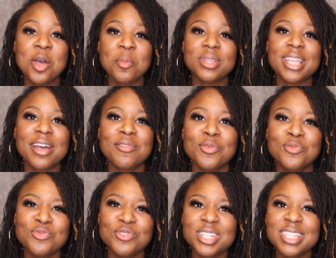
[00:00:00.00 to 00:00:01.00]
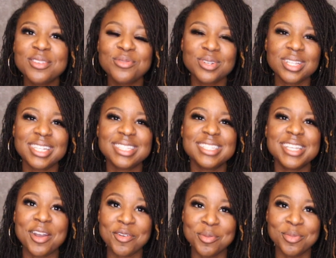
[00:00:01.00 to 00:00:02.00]
but they have a really, really
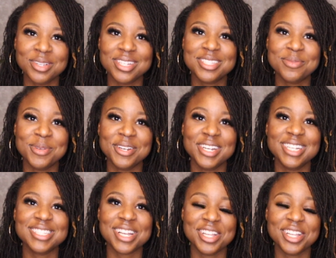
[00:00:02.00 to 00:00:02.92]
terrible experience